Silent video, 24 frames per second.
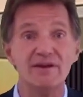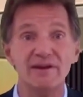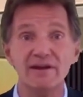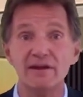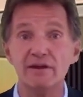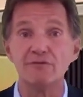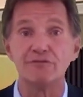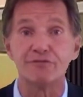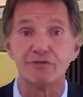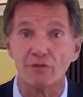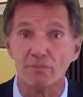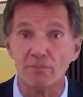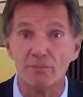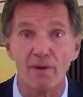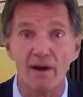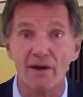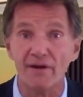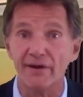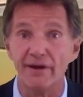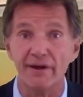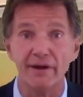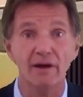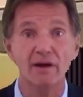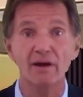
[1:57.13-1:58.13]
the need for
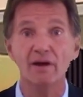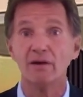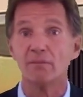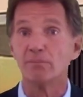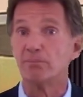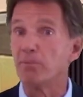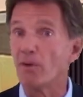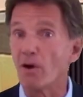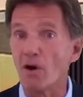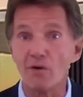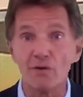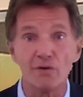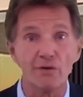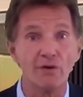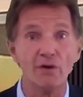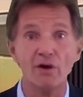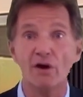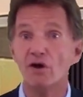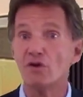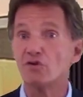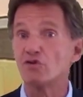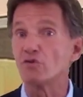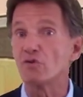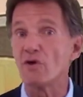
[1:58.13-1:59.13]
money
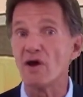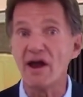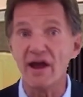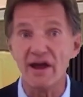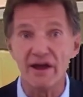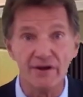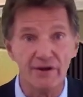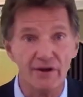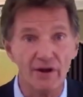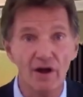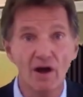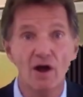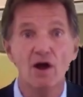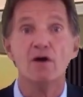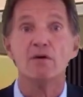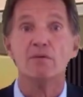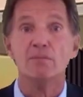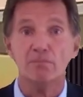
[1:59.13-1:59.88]
barter, trade.